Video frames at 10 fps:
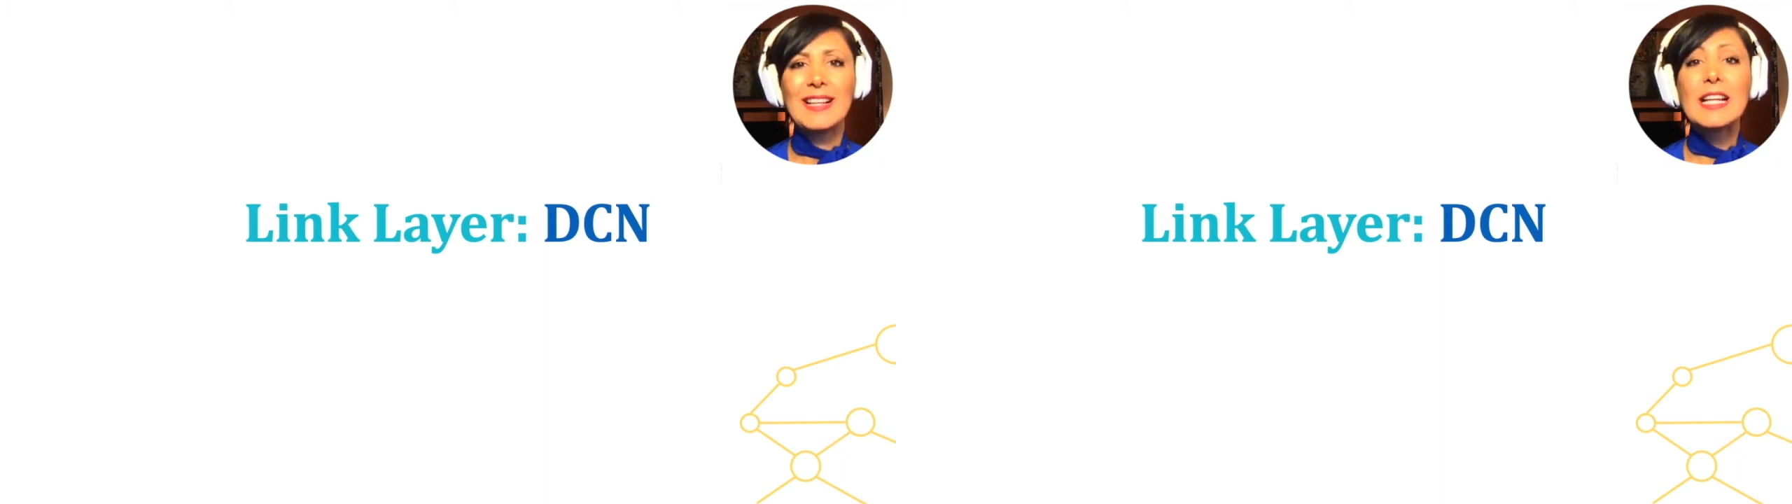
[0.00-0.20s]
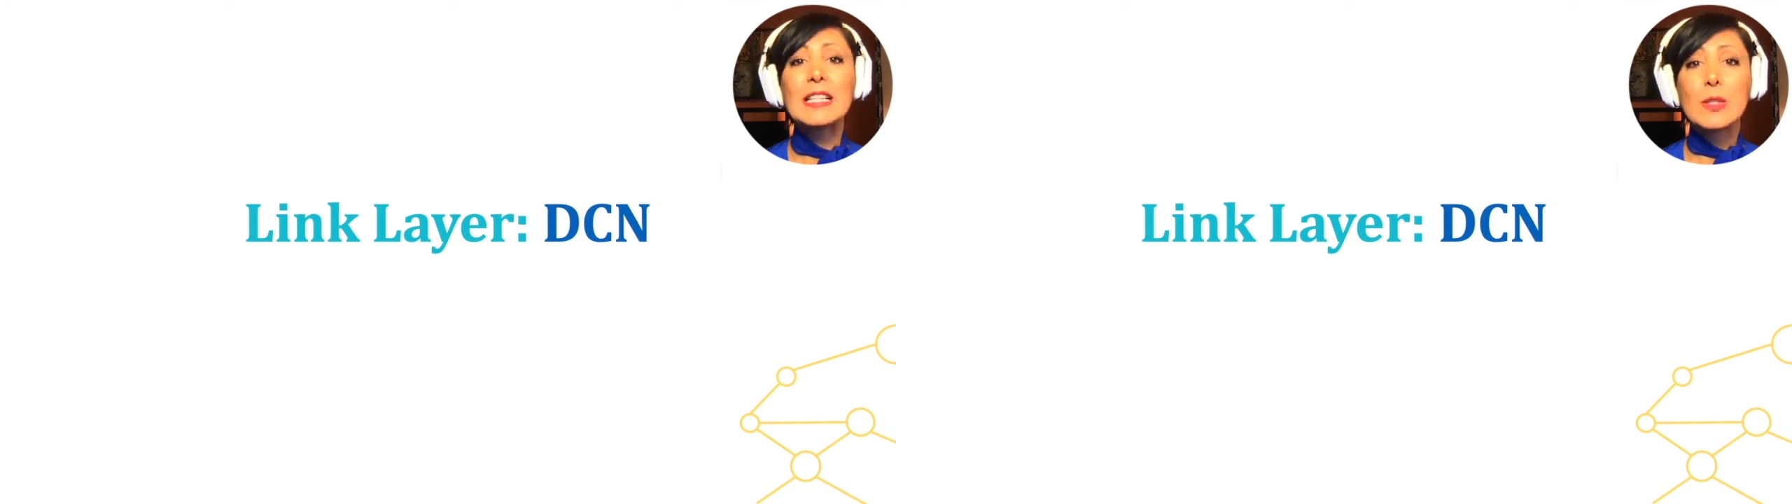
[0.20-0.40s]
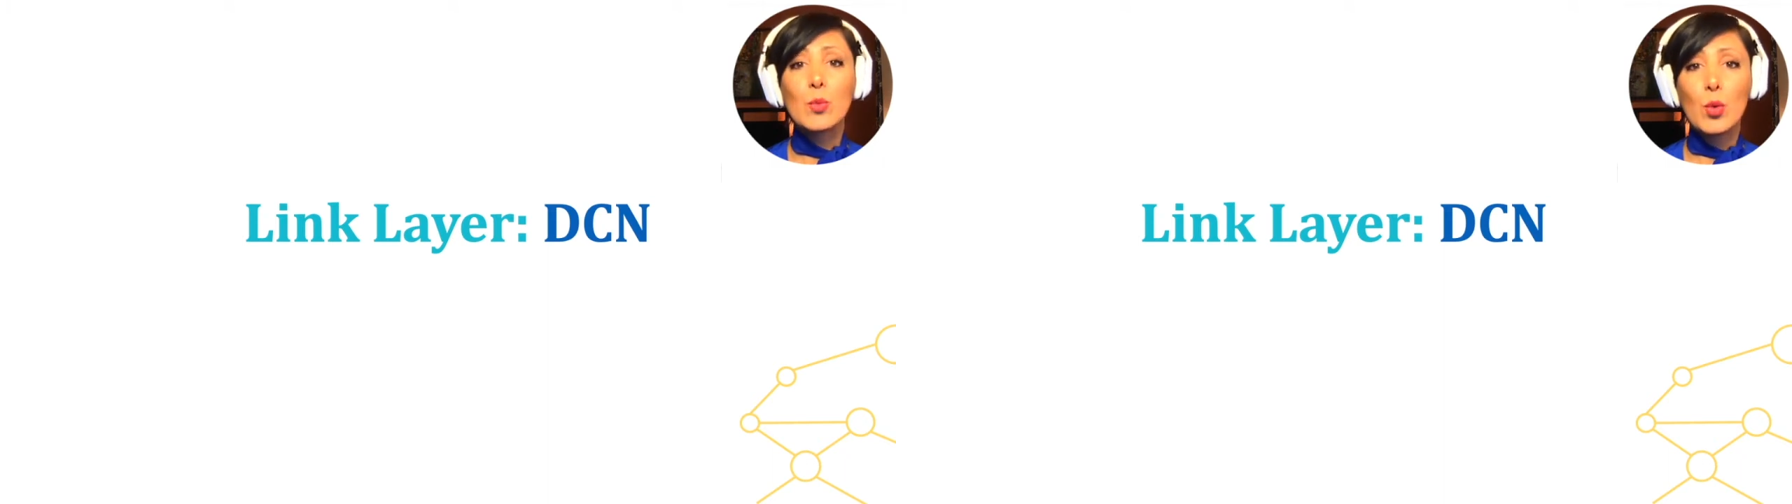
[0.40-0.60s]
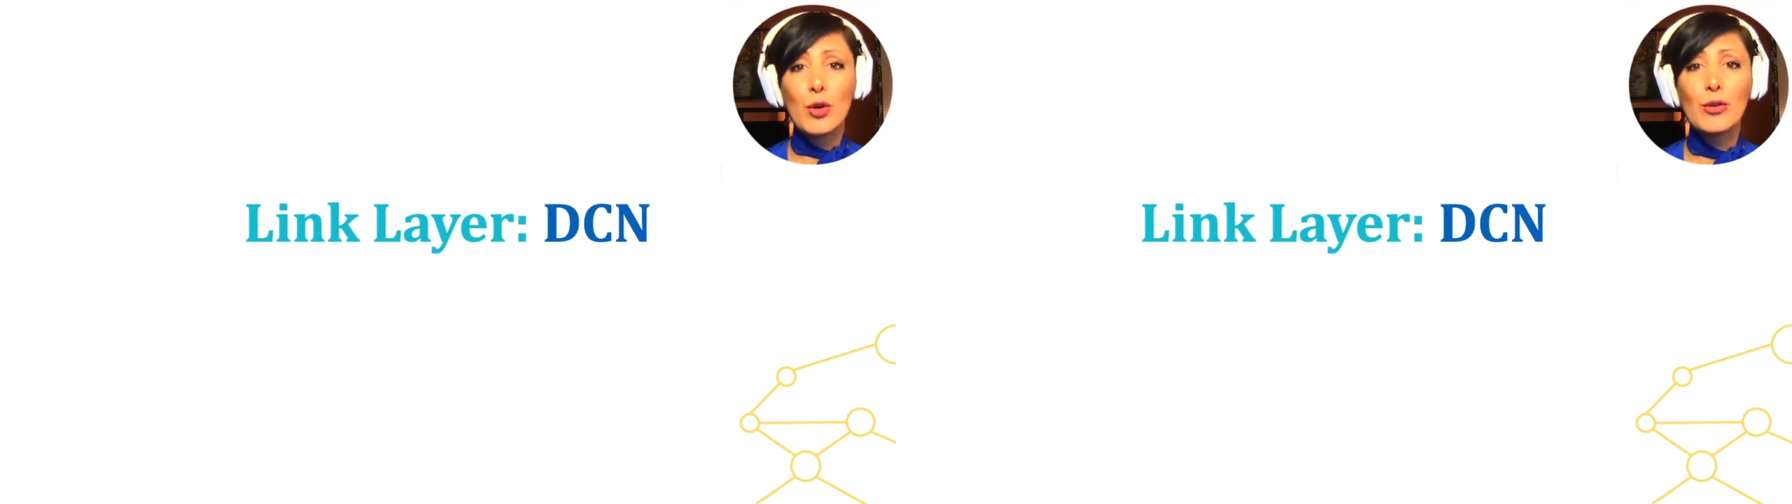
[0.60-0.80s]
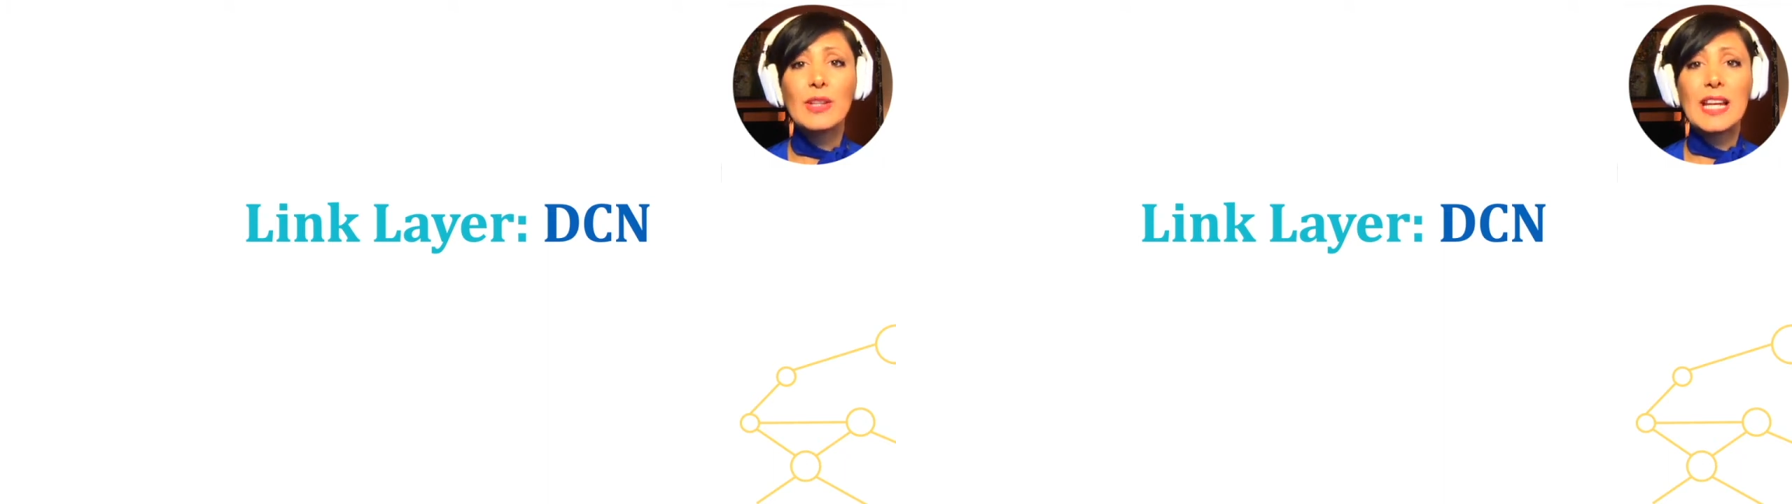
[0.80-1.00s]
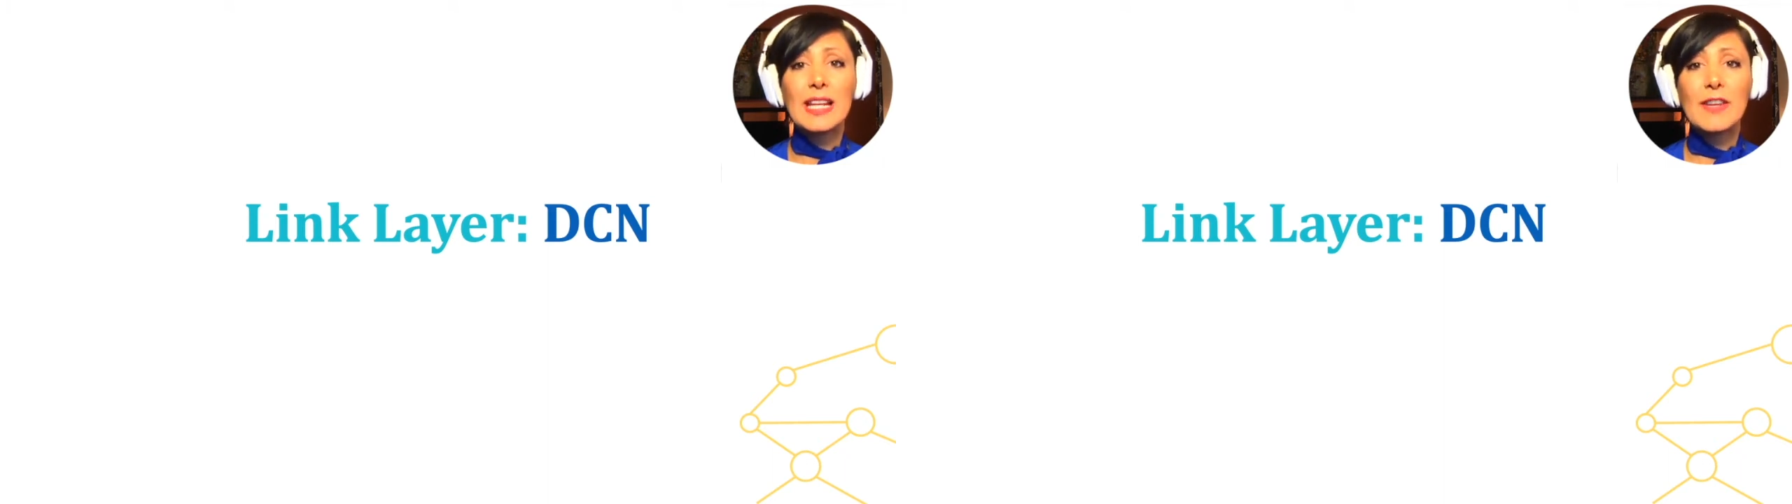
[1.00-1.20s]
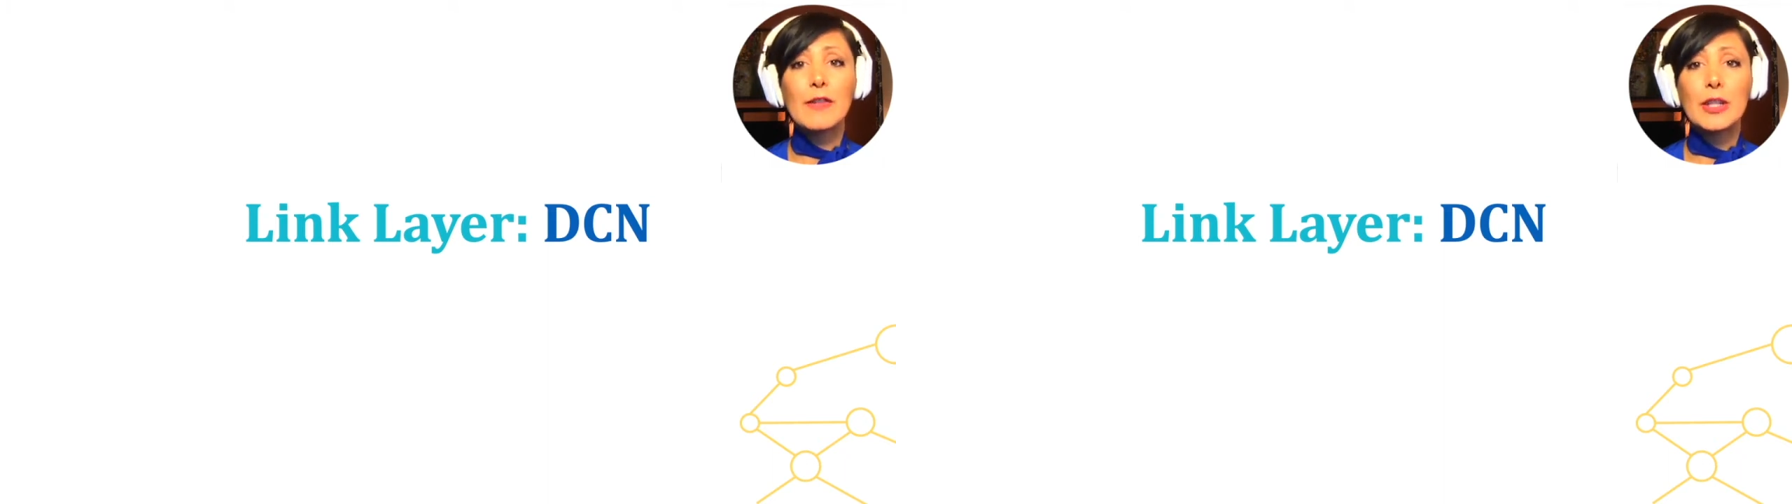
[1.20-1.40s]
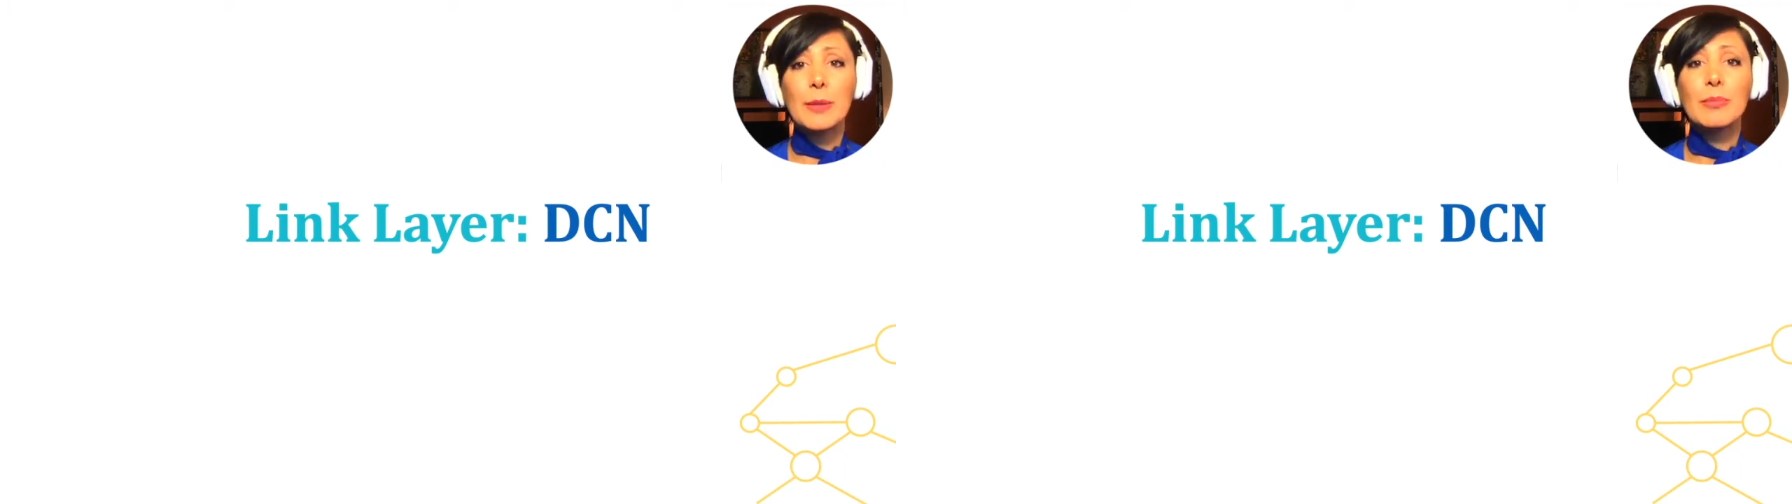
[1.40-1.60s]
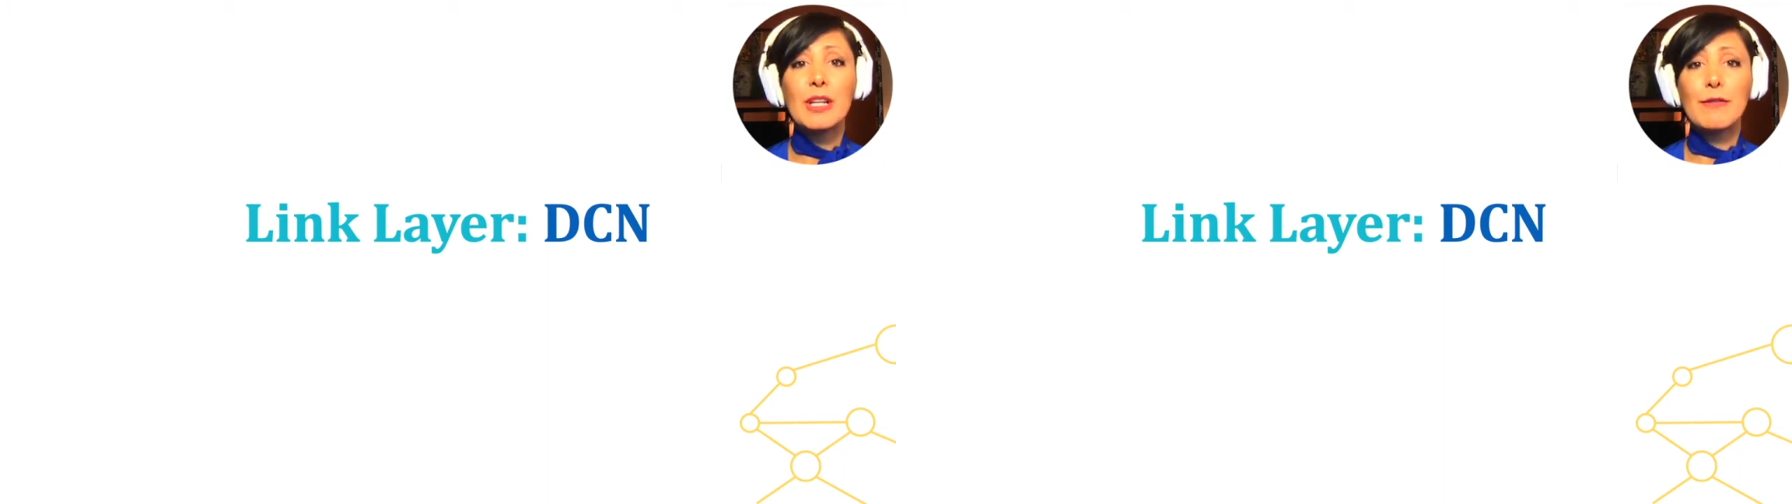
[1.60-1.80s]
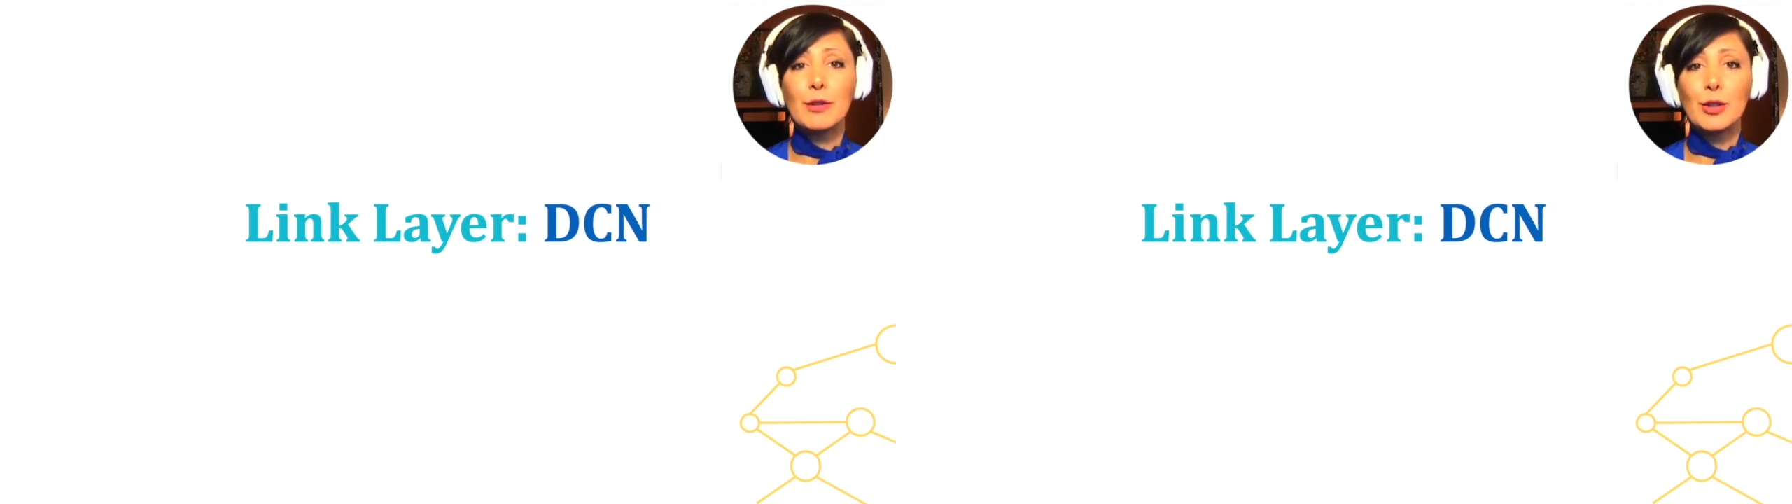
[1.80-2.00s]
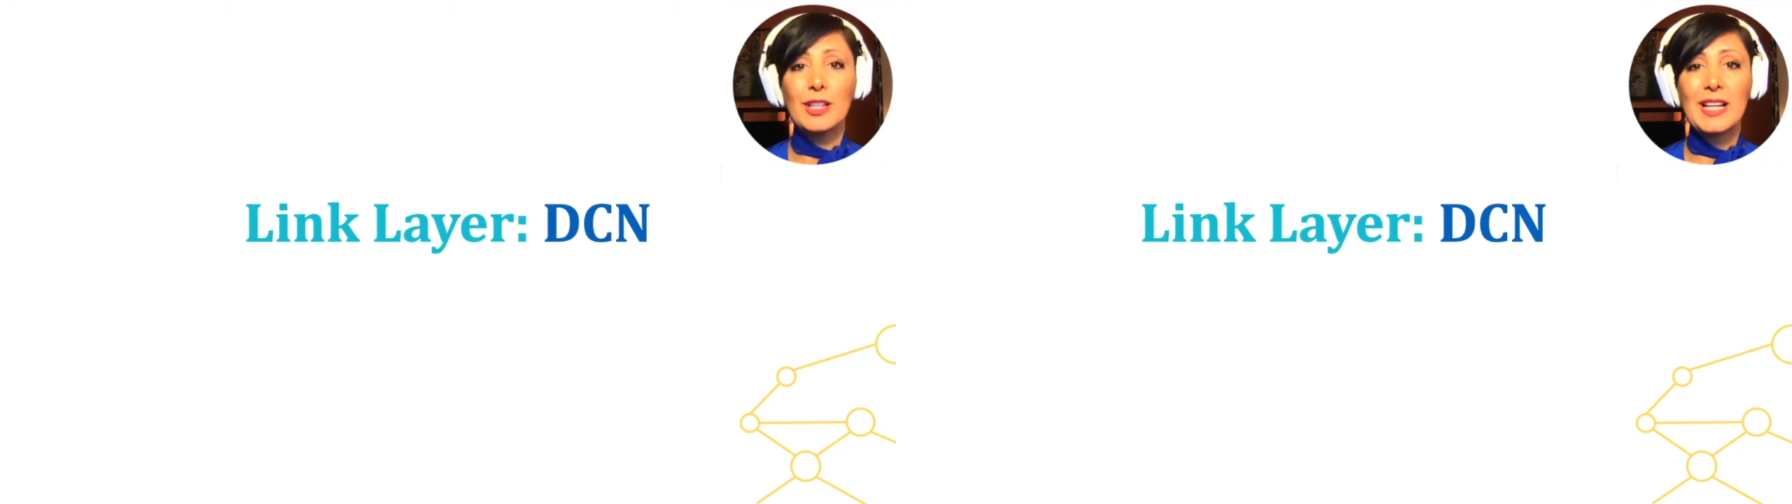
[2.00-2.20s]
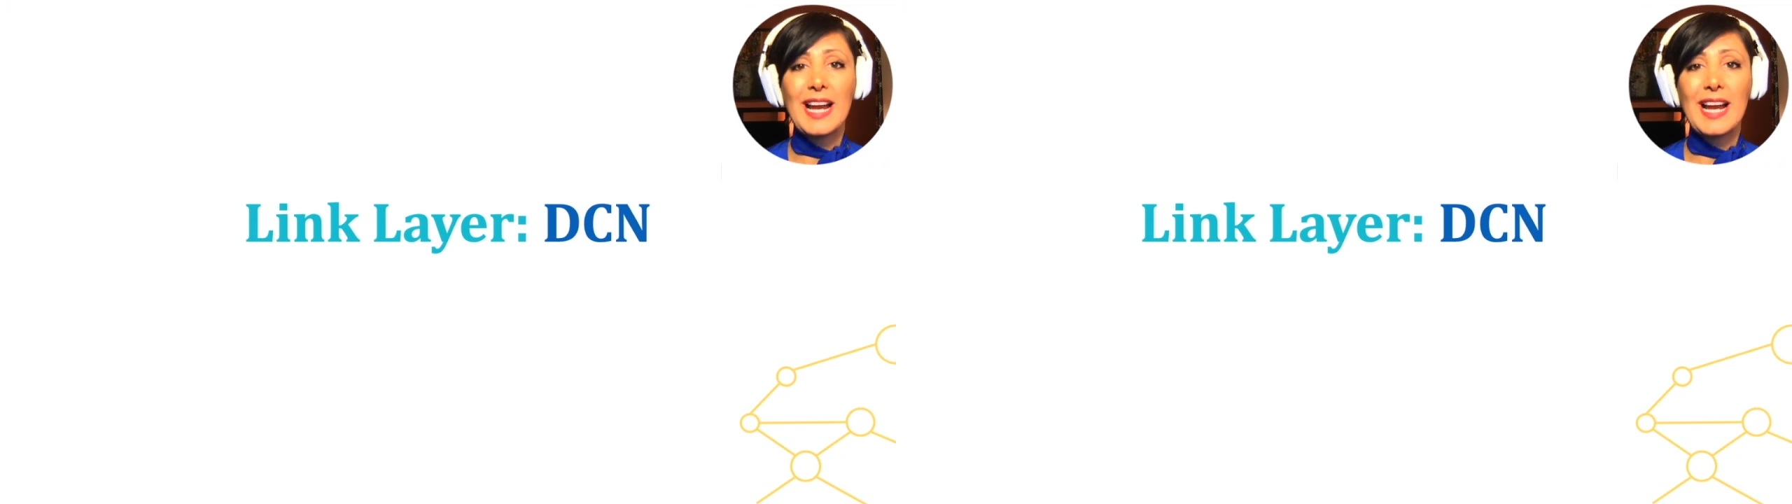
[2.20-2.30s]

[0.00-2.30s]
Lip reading: it is worth to take a very brief look